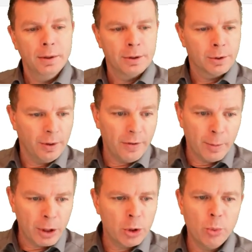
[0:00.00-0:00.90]
So in the
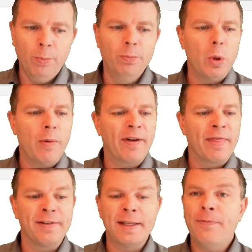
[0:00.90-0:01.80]
module, we're having
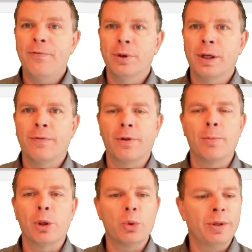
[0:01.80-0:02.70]
the subfolder for the
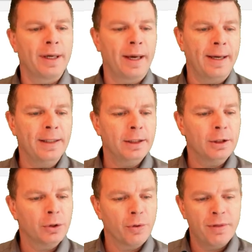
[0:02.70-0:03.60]
module EKS.
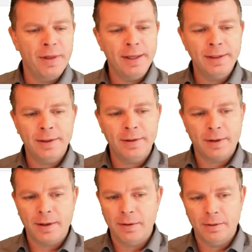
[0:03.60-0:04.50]
So these
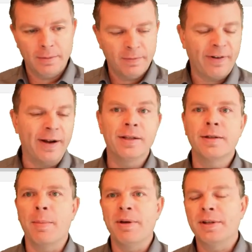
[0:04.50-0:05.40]
files
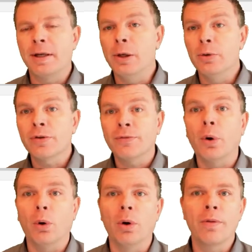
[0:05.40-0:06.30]
are basically used for
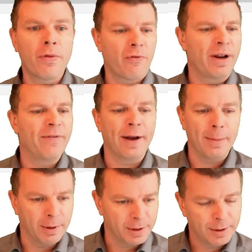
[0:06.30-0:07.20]
all the three
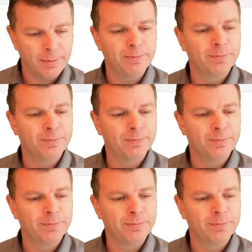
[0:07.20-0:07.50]
environments.